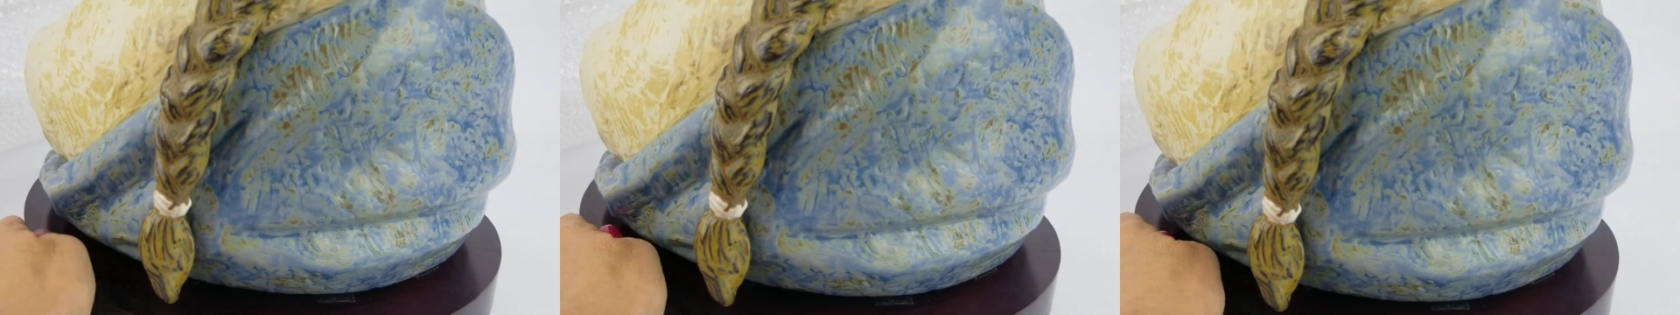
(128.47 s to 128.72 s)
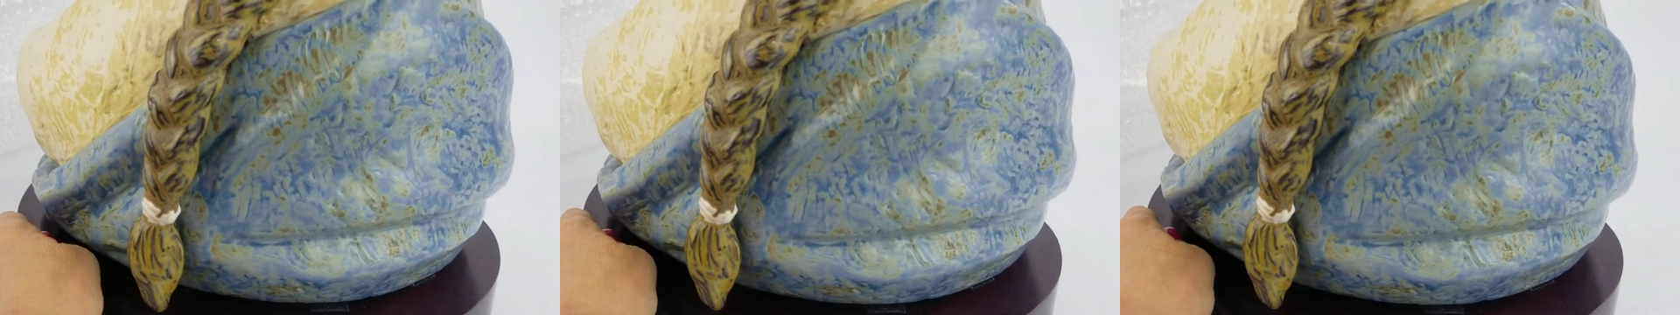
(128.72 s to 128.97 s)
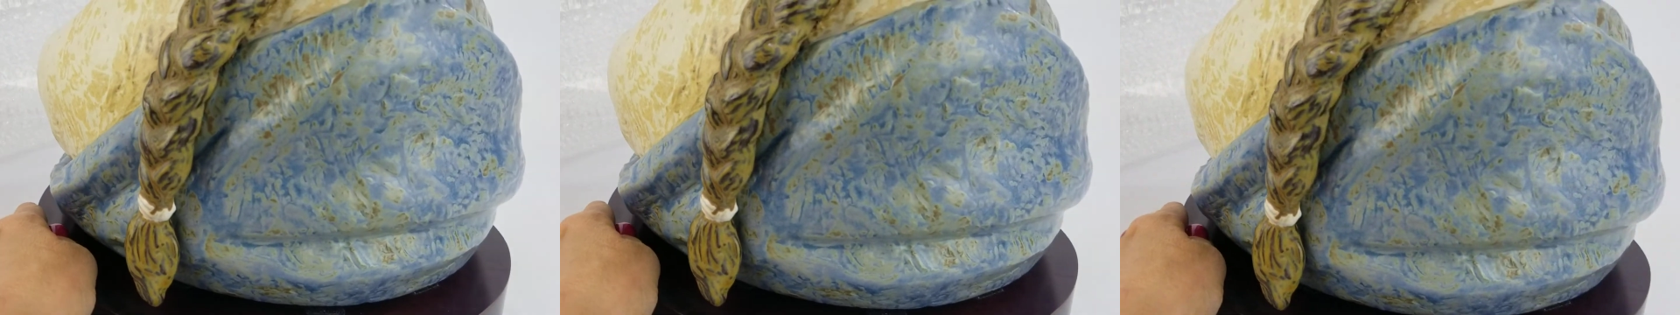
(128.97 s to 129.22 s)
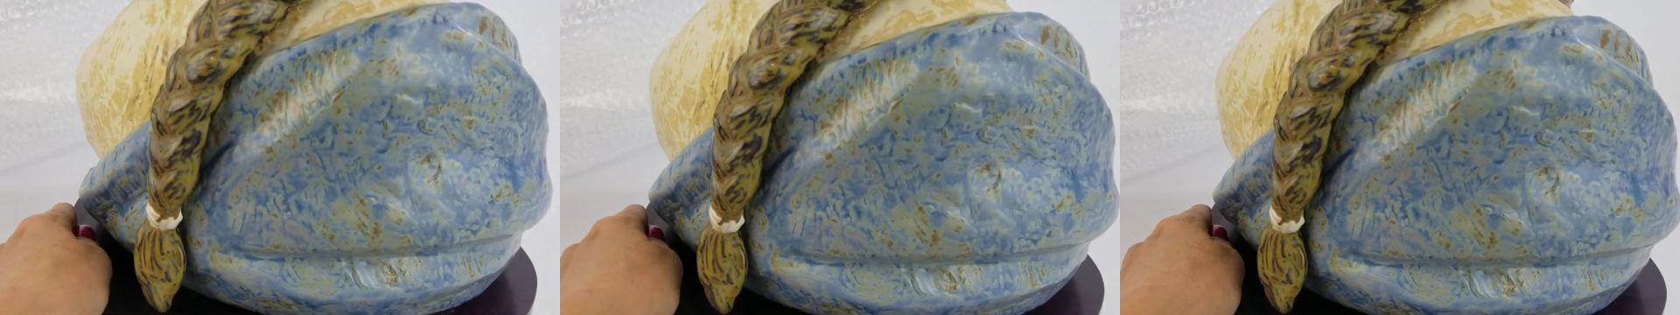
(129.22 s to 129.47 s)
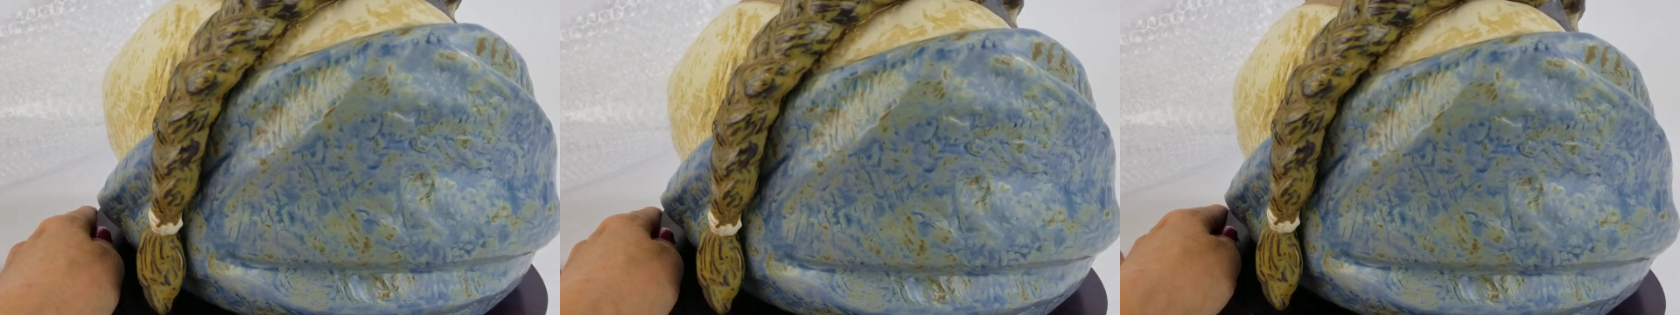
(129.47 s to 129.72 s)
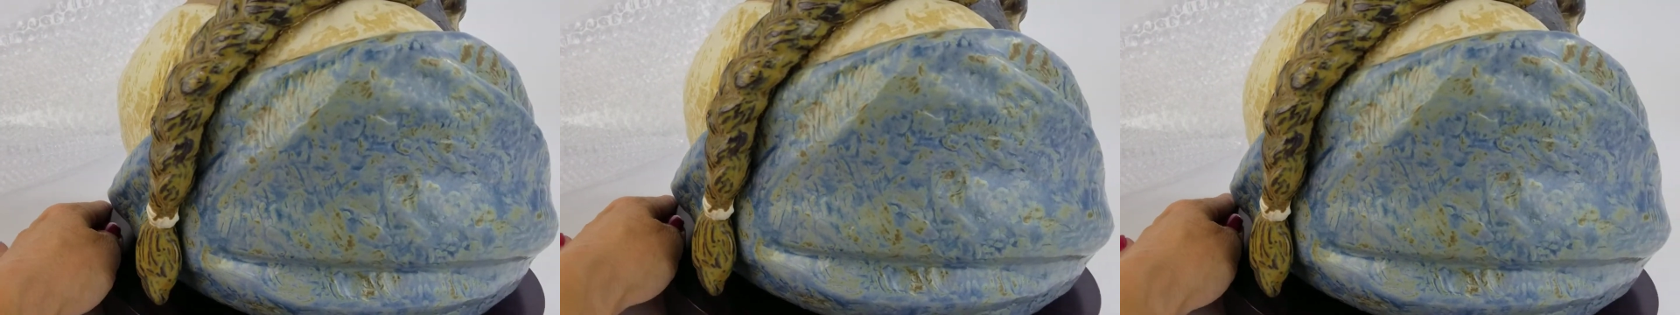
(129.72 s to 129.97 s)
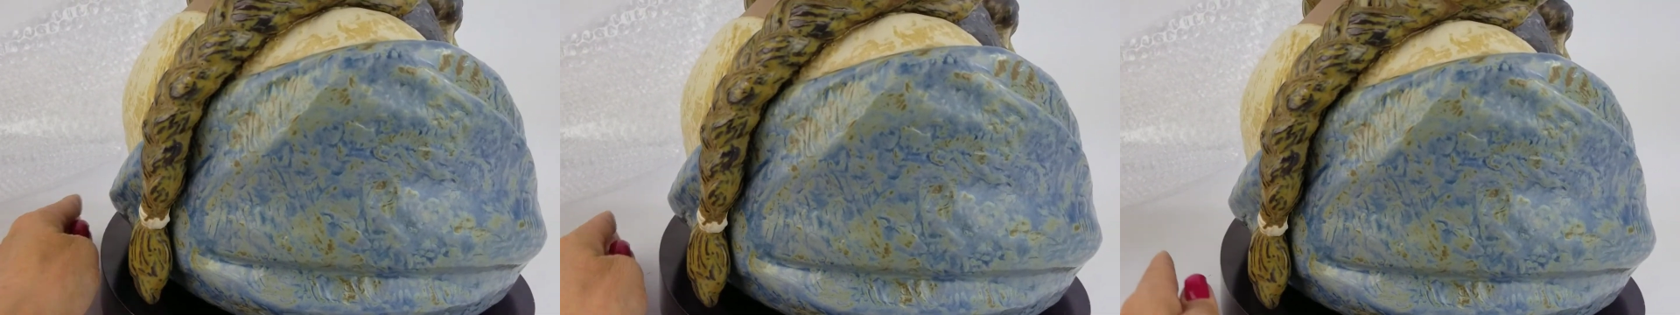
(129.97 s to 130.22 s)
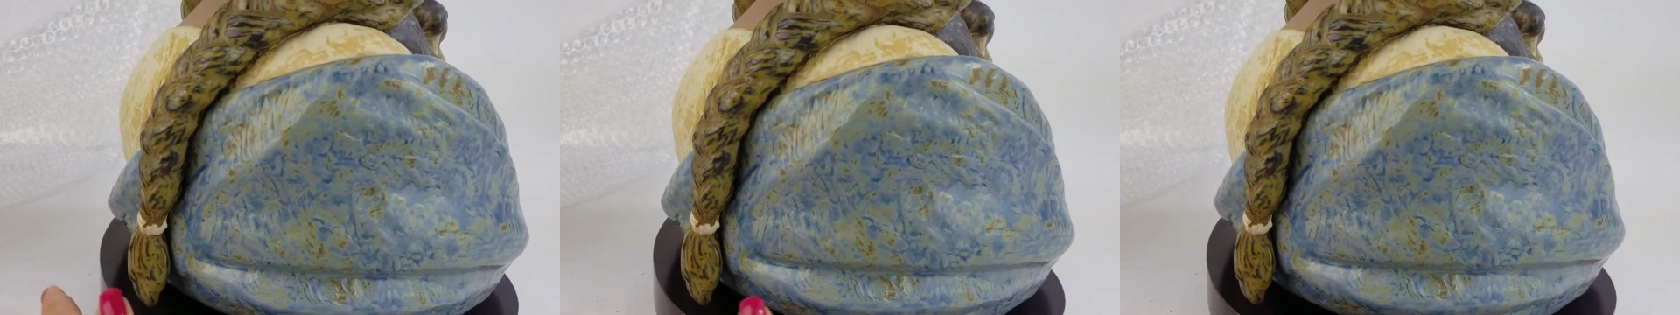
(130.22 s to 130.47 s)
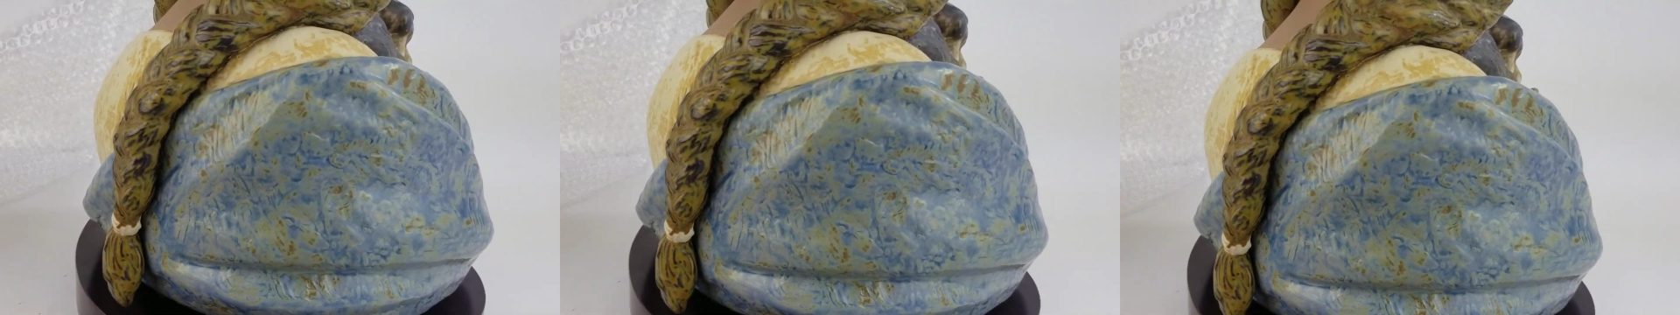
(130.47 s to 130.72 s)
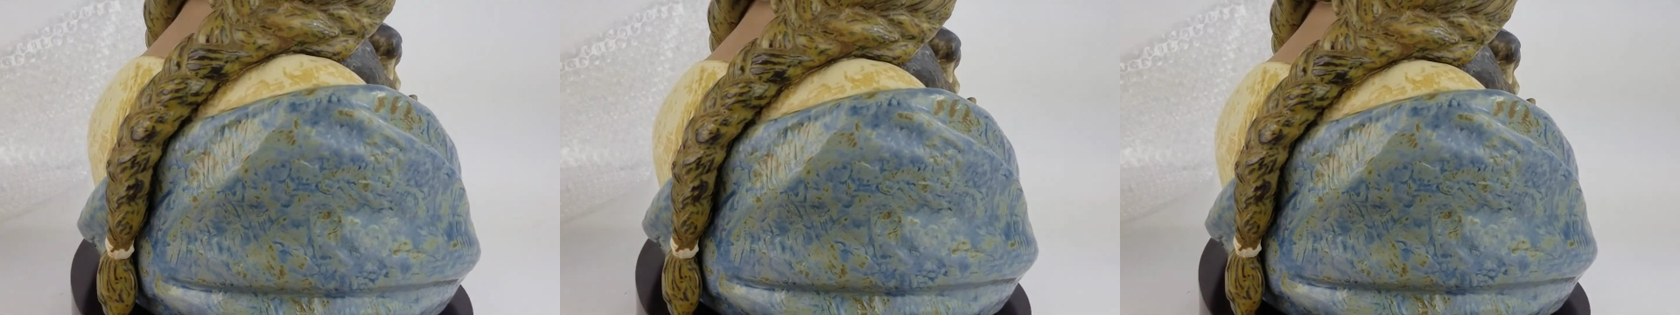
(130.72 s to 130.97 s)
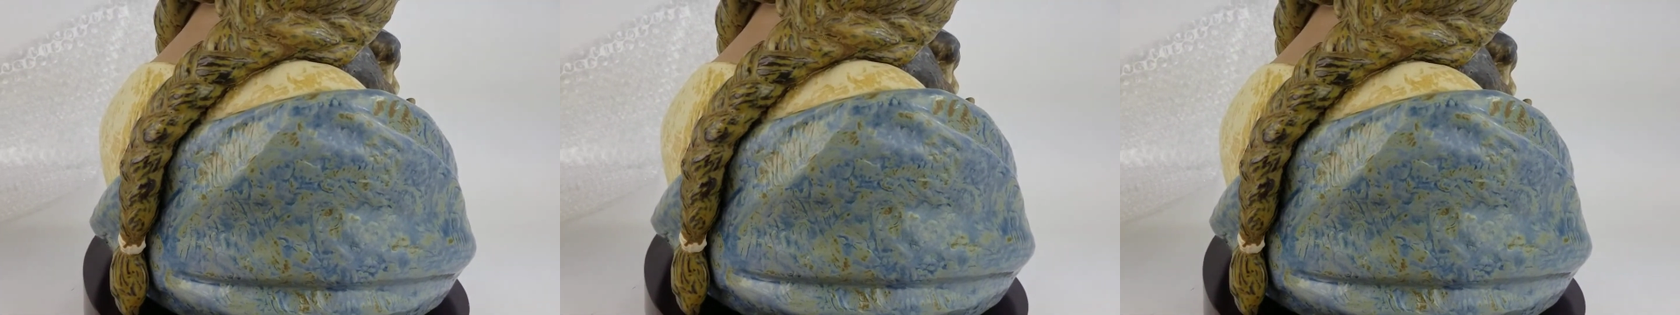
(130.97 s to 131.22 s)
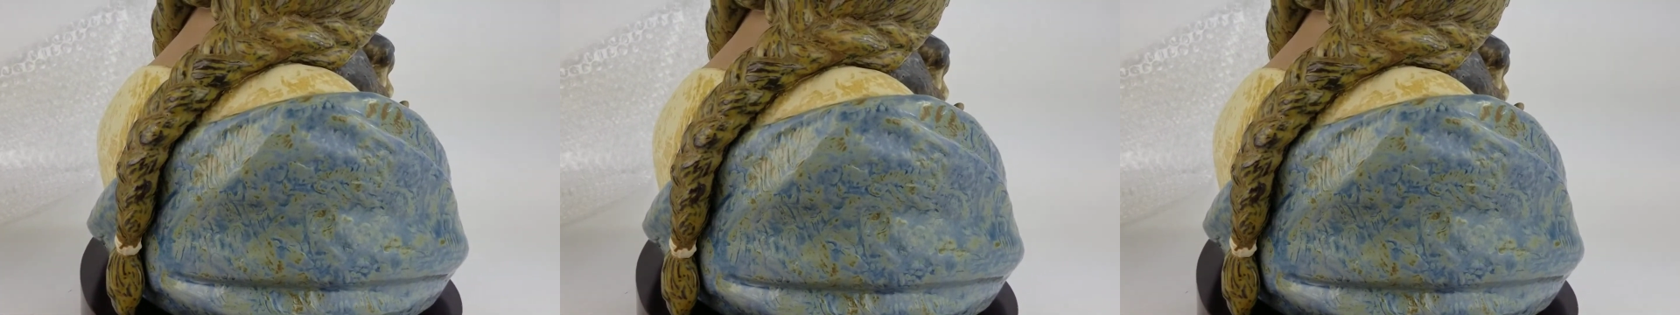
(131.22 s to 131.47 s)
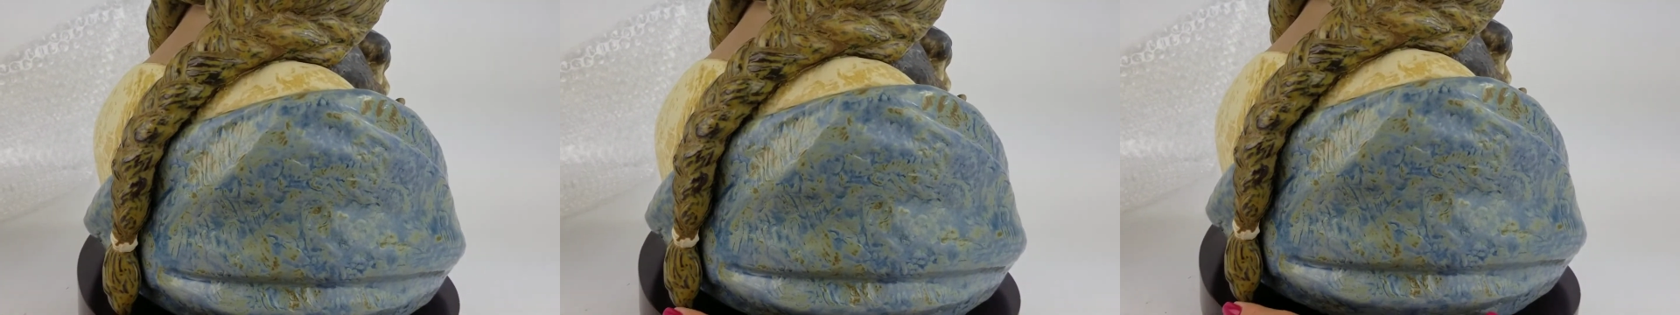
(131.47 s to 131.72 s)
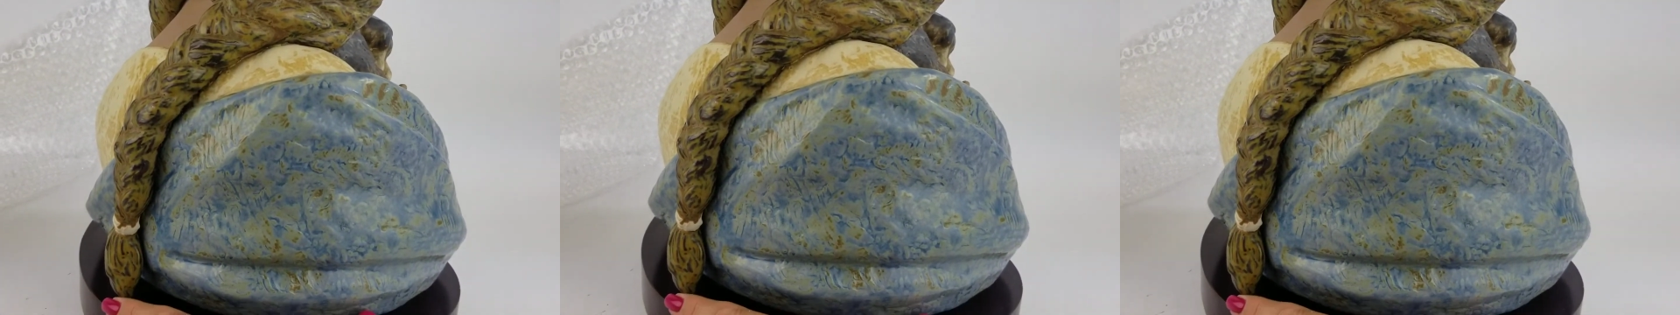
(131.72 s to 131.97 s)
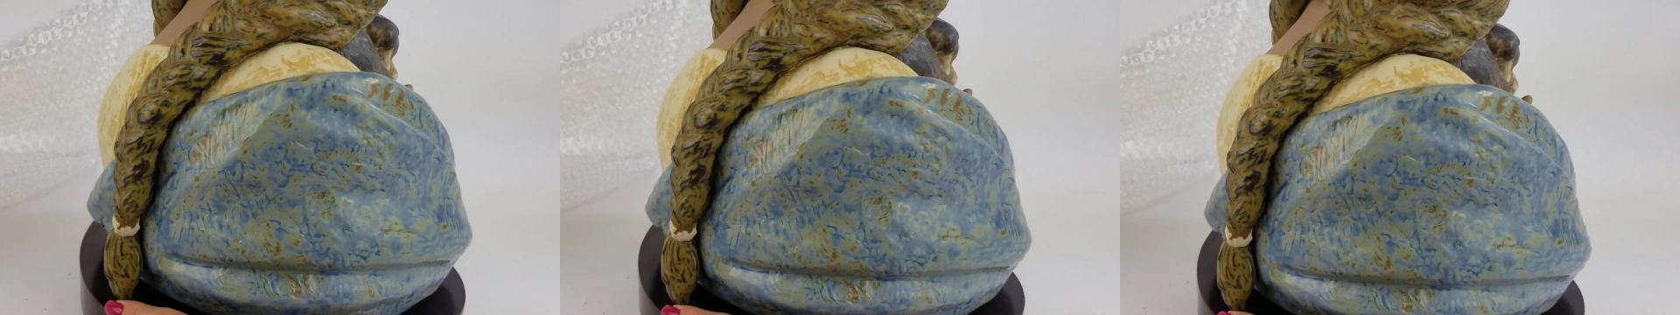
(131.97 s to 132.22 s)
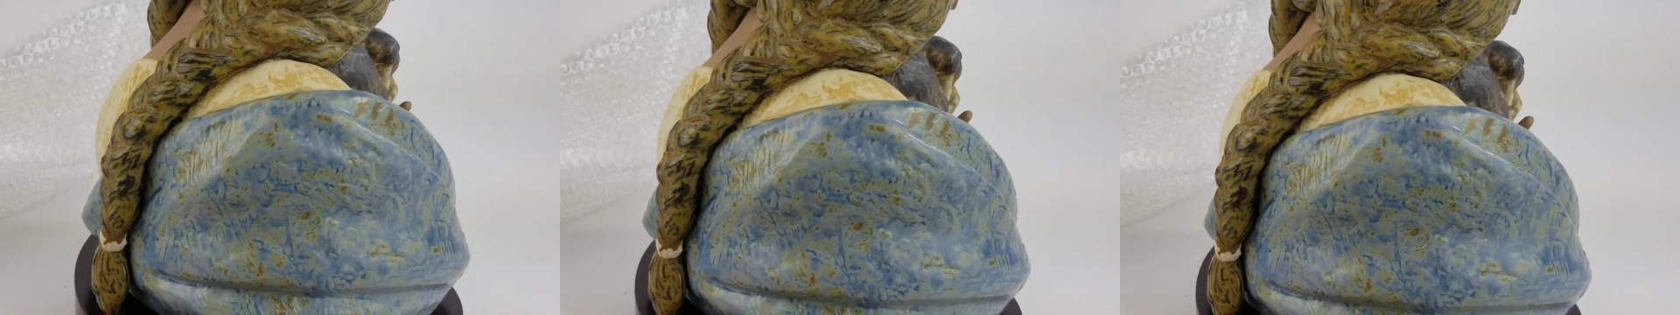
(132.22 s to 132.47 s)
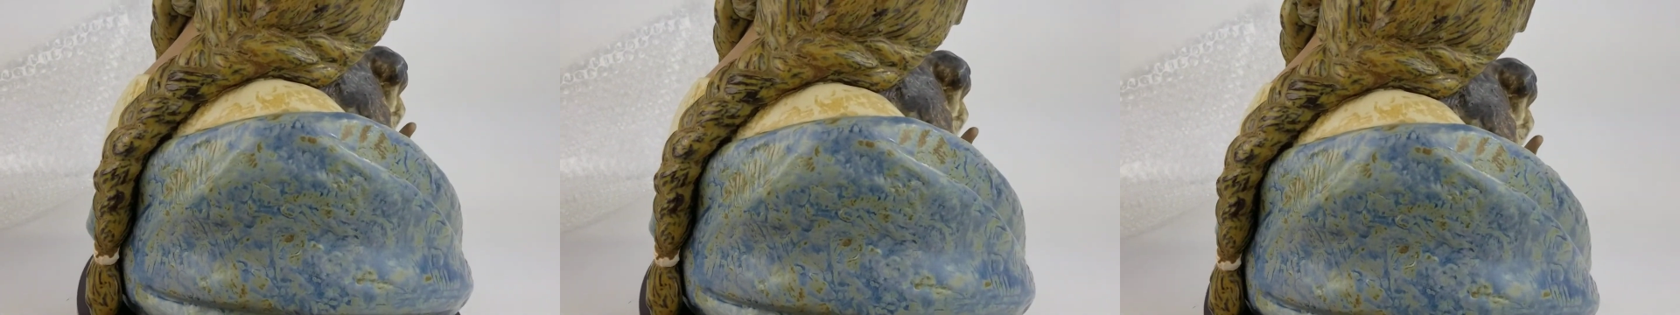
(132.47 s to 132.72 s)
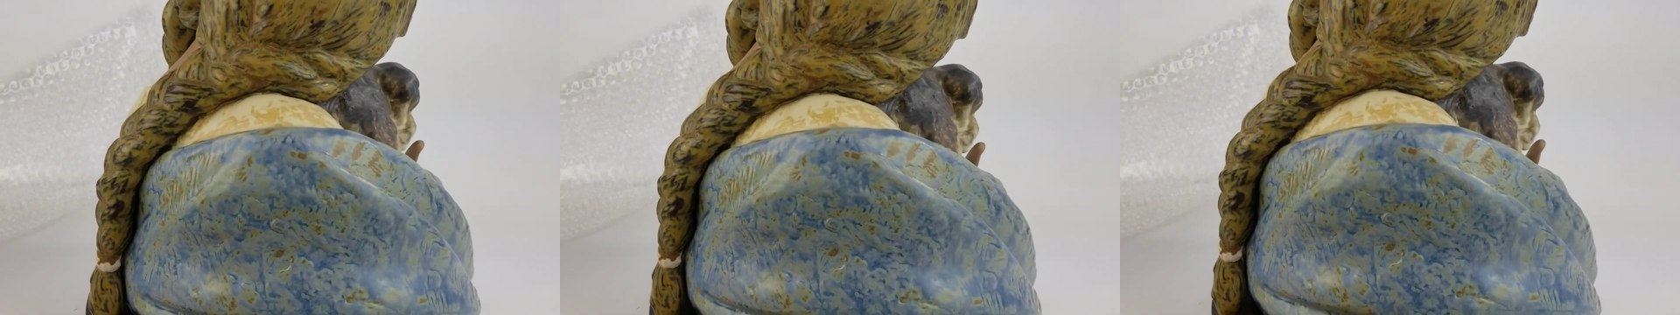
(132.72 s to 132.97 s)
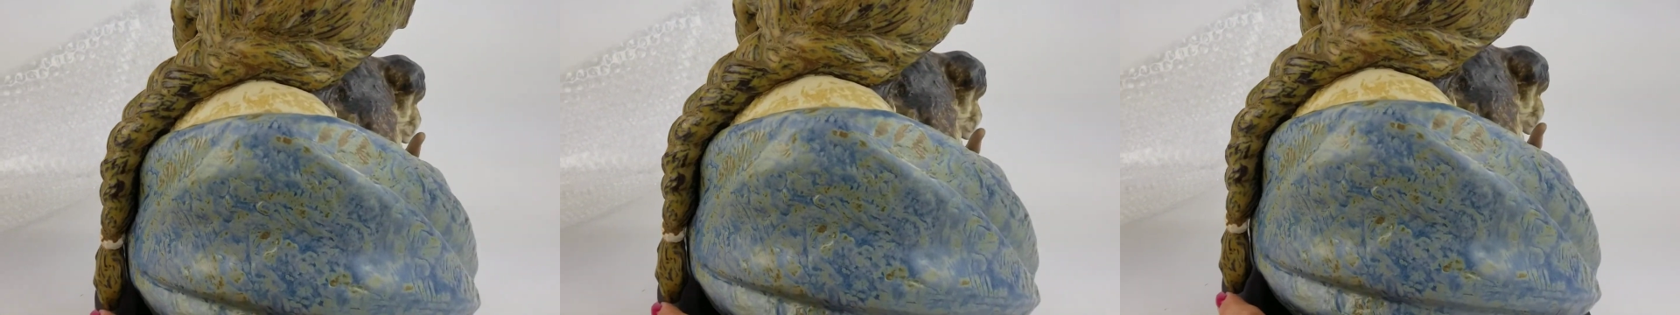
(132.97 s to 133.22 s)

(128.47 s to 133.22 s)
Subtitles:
Nobody's mouth can be seen.